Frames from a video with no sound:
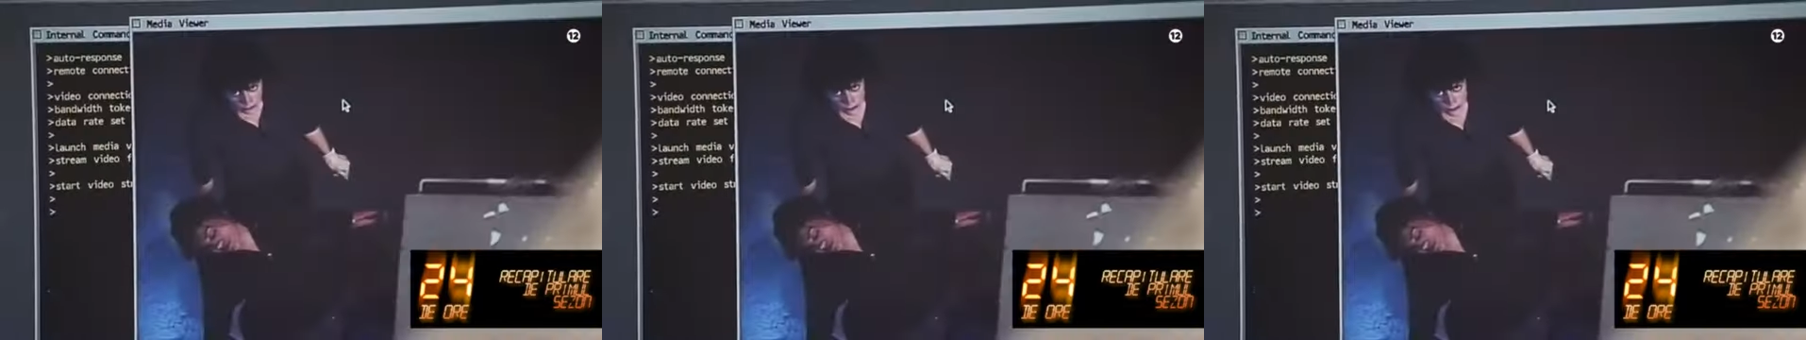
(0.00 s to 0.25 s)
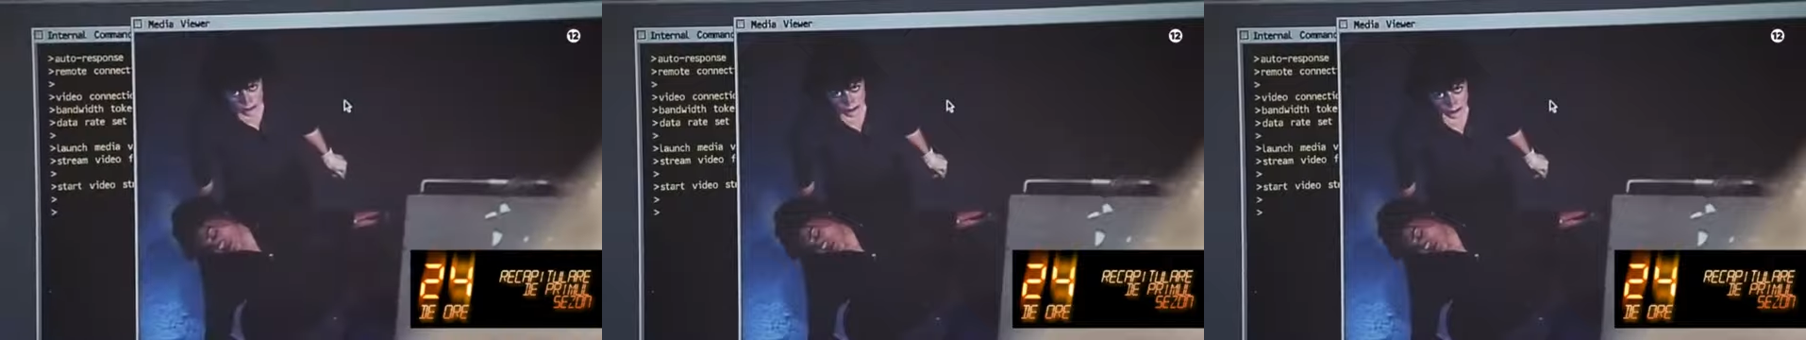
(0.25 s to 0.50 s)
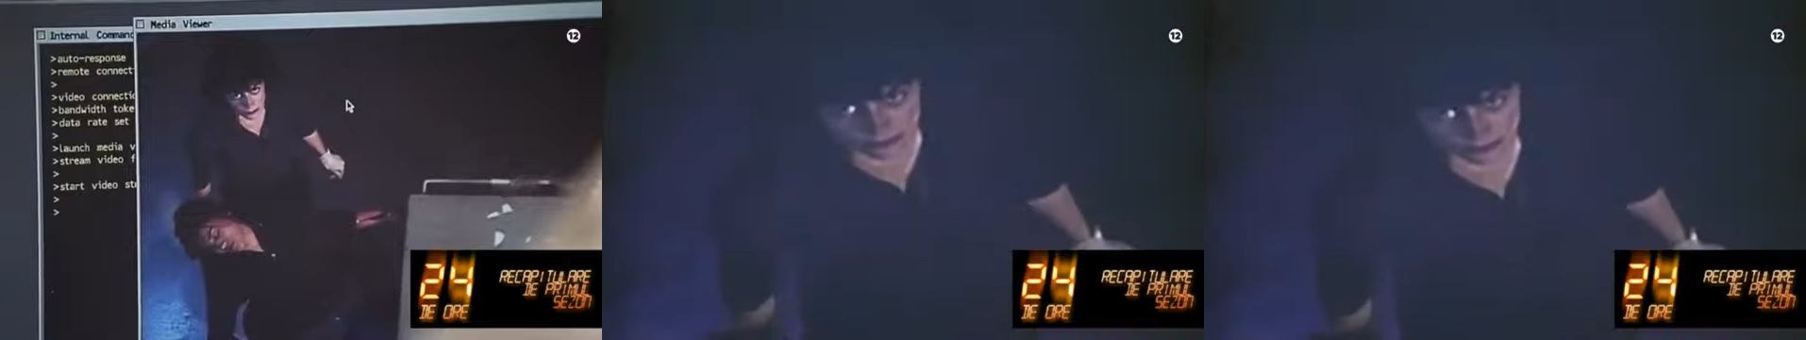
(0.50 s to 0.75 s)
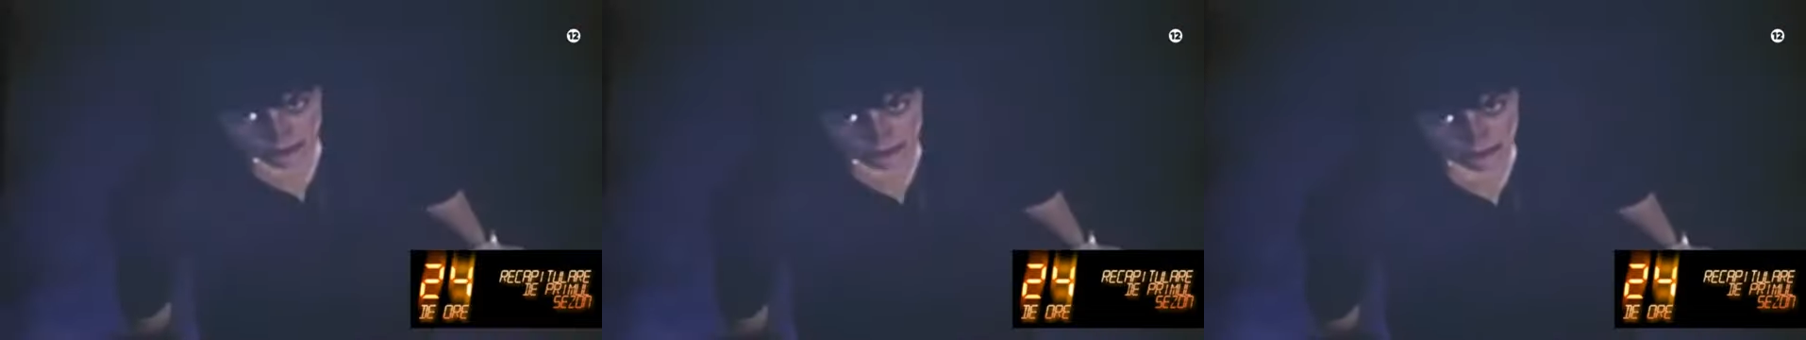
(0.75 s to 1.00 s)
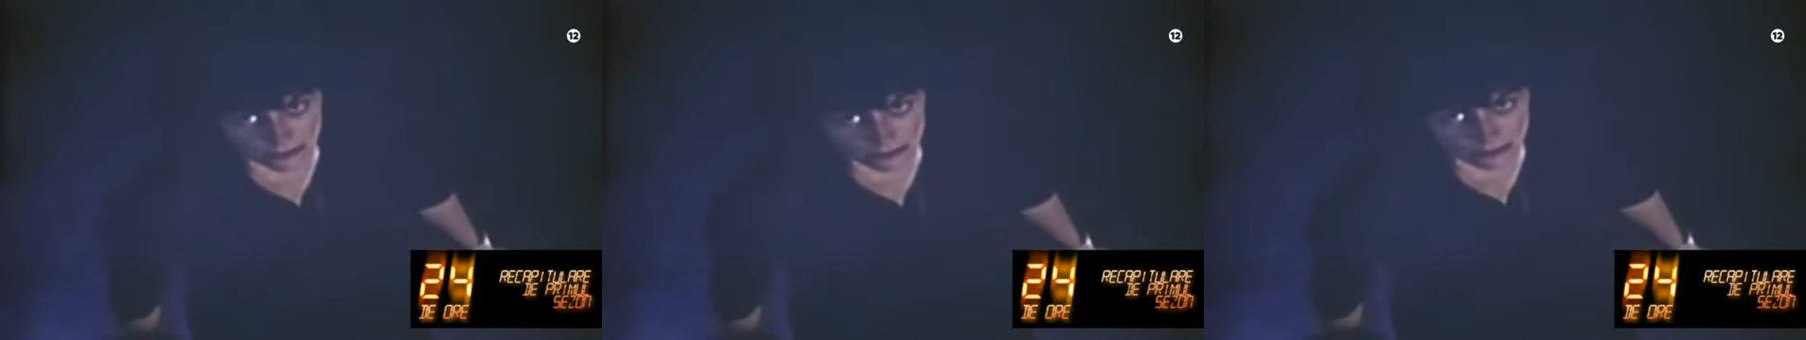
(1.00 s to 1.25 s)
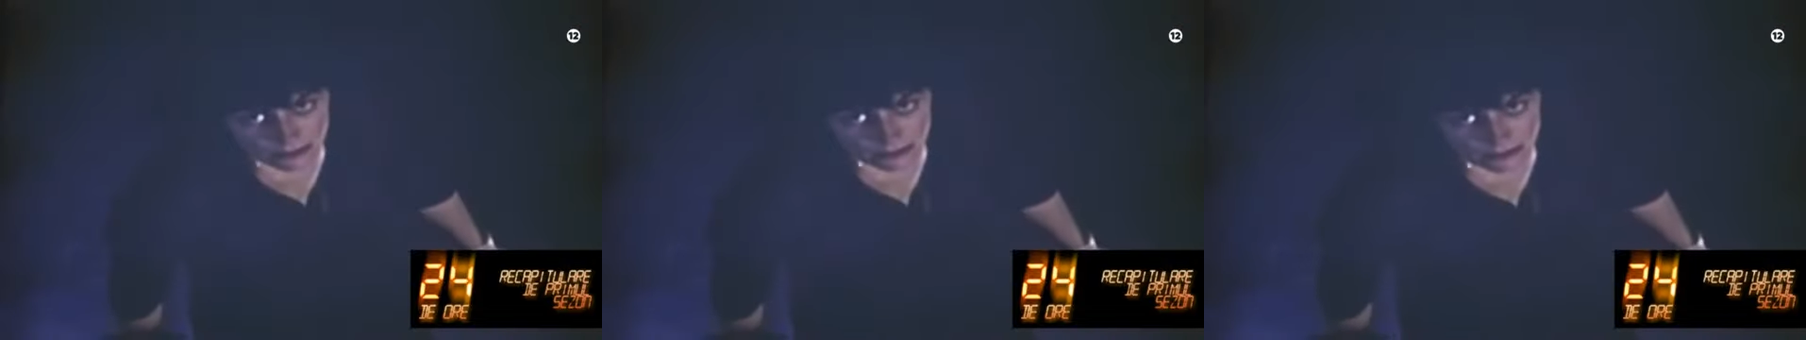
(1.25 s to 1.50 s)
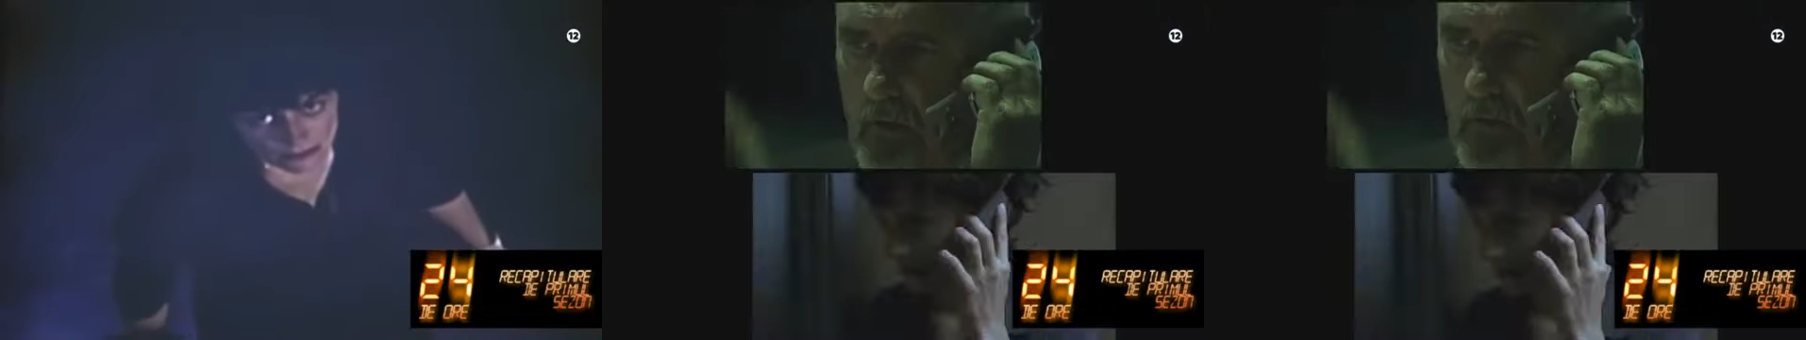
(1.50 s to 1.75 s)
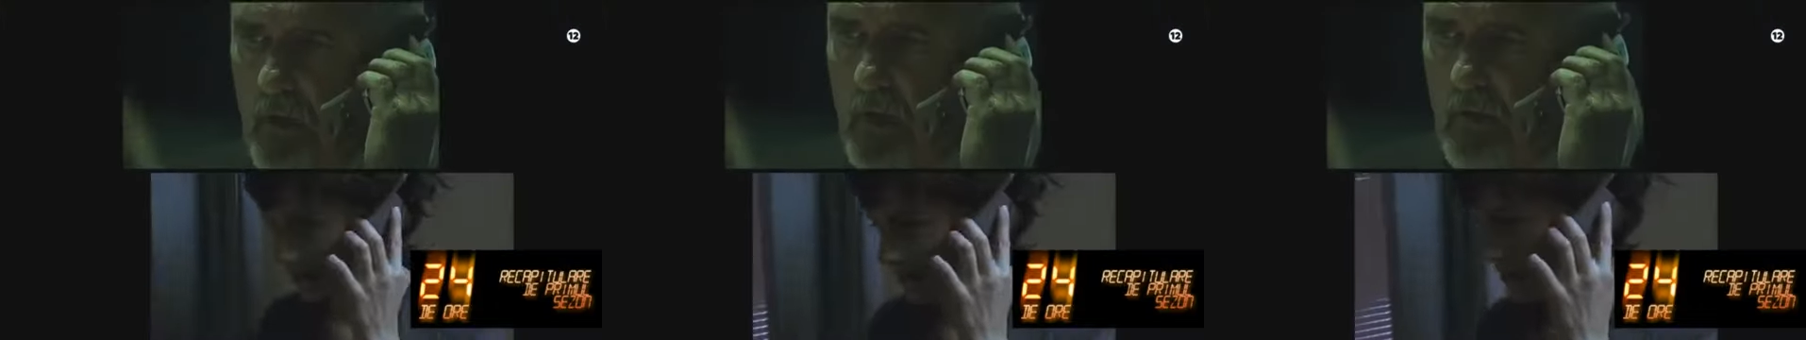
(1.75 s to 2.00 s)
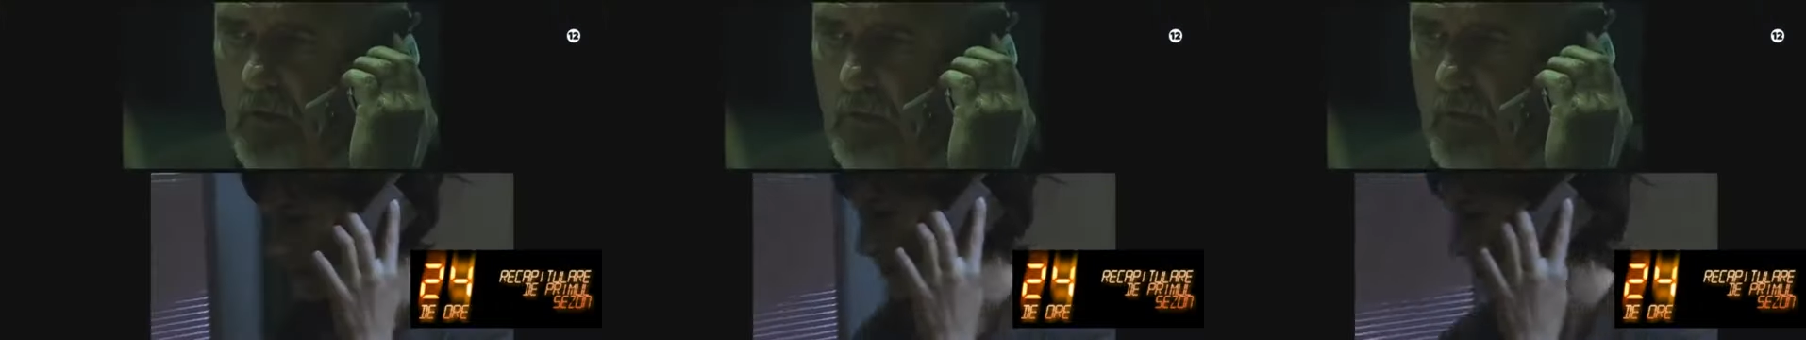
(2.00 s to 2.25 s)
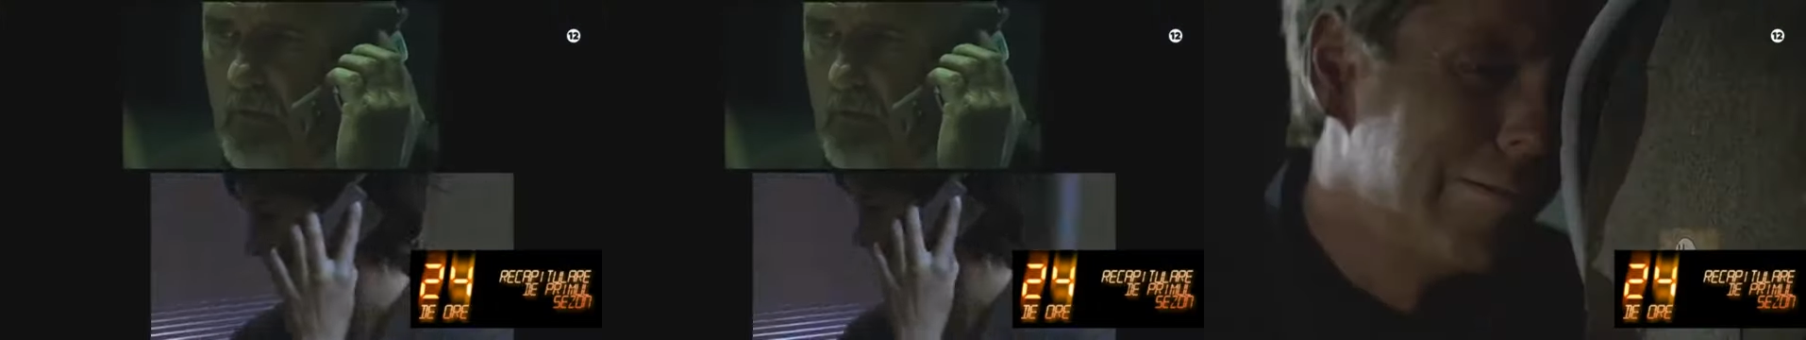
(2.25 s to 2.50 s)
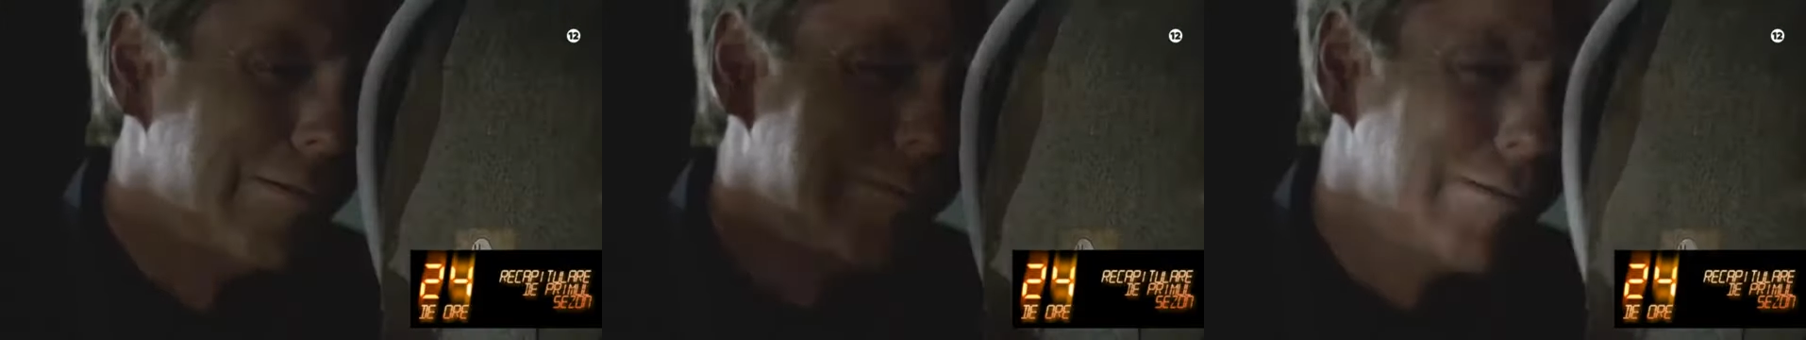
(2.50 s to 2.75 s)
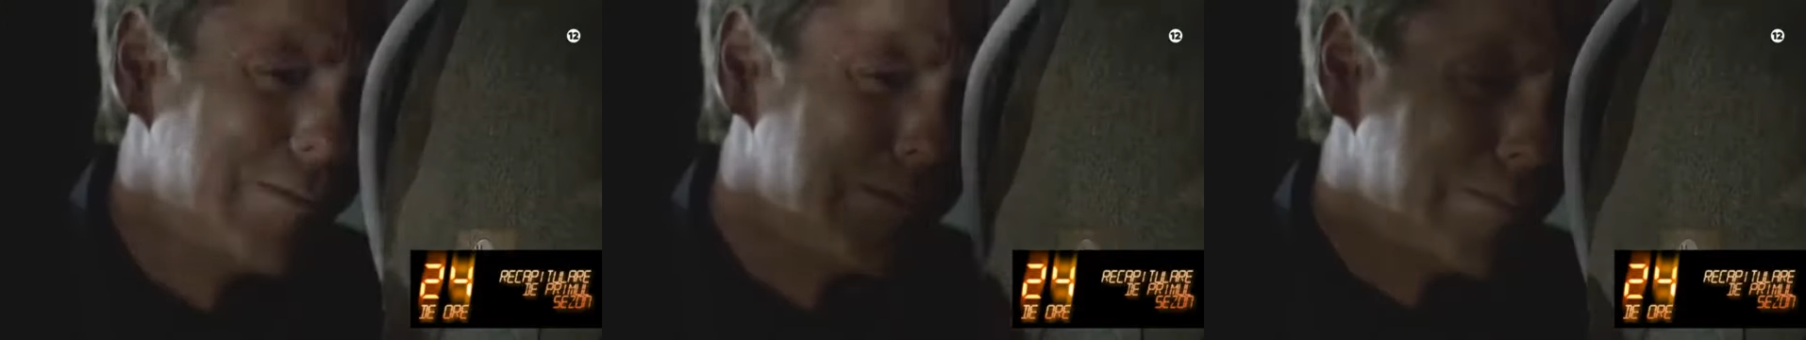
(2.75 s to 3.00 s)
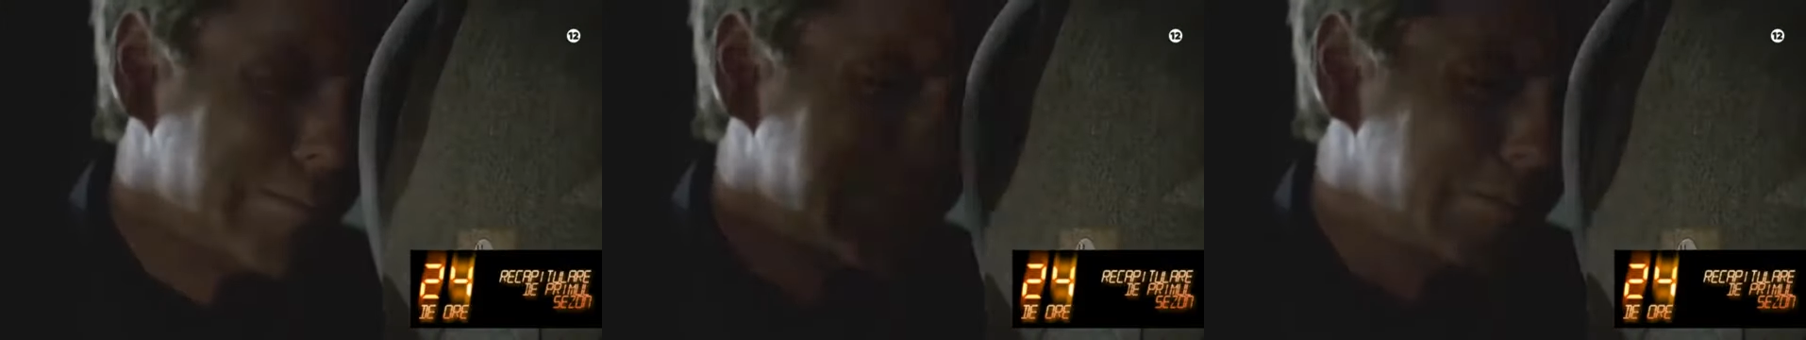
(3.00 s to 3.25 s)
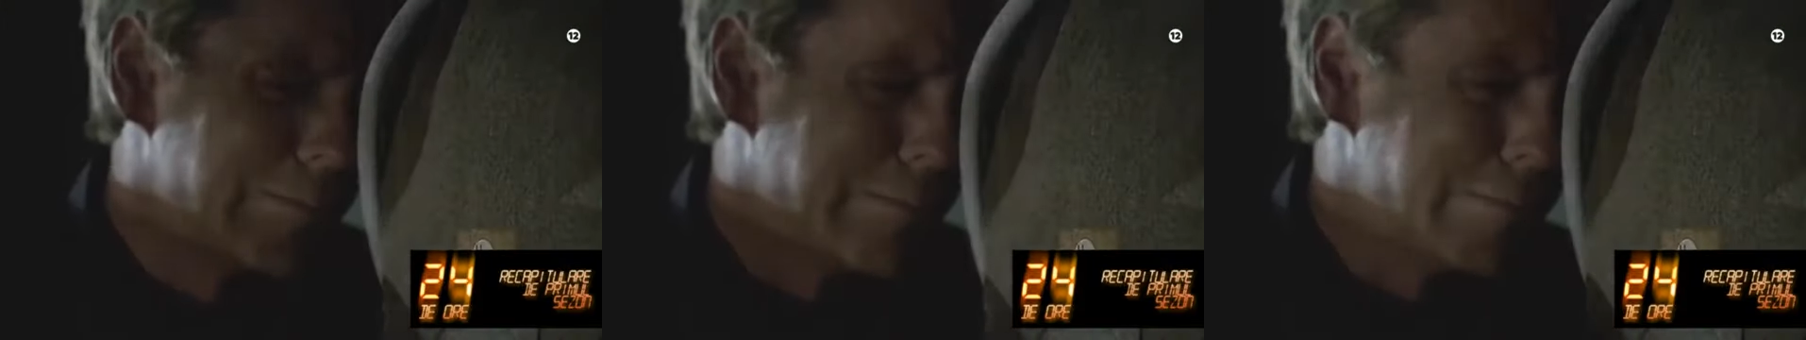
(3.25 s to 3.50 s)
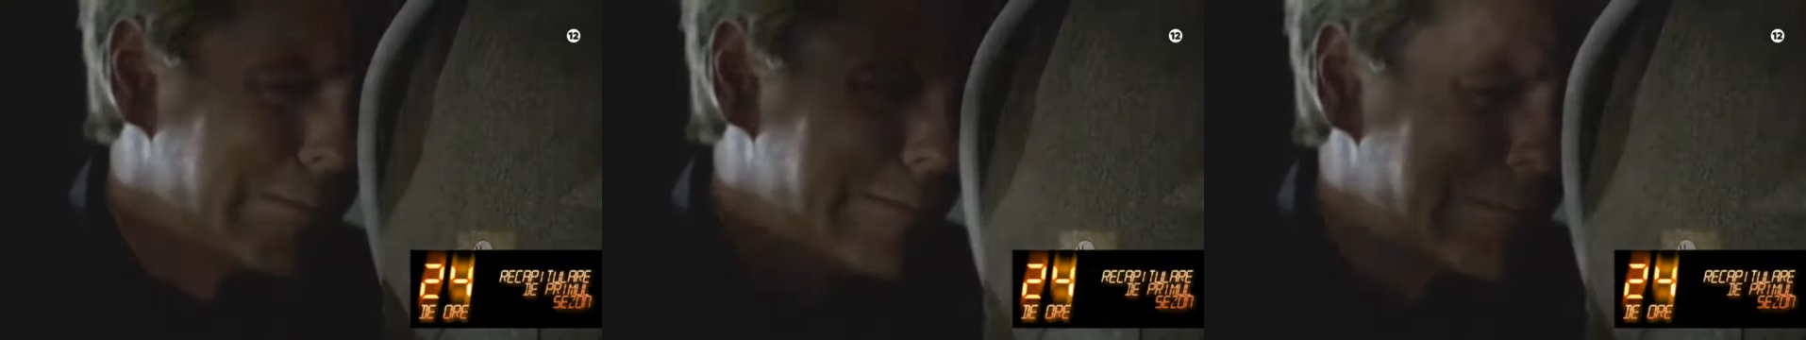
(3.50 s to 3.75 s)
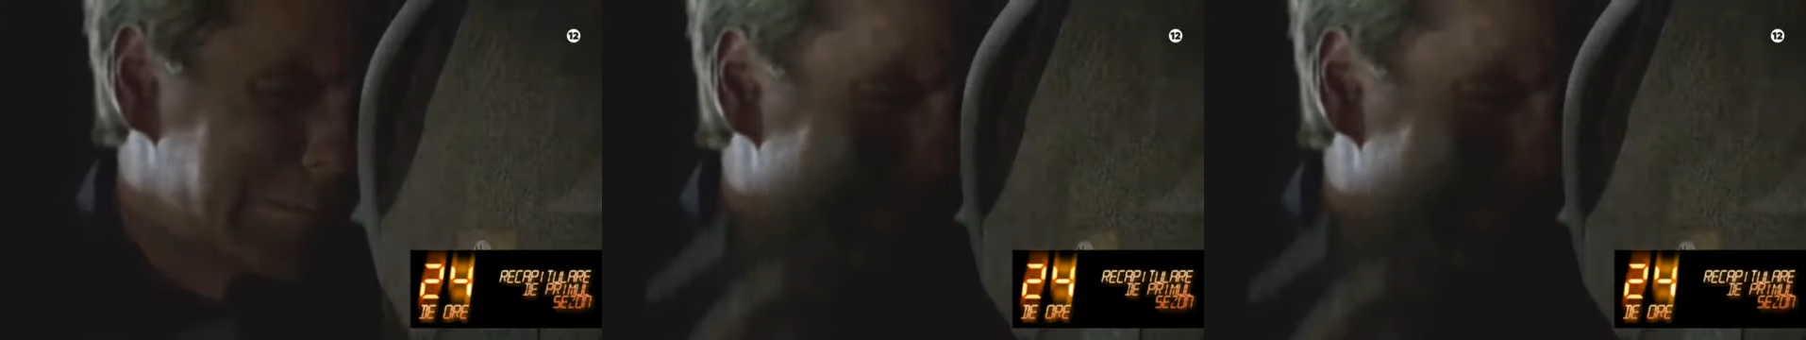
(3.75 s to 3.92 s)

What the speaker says: Nobody's mouth can be seen.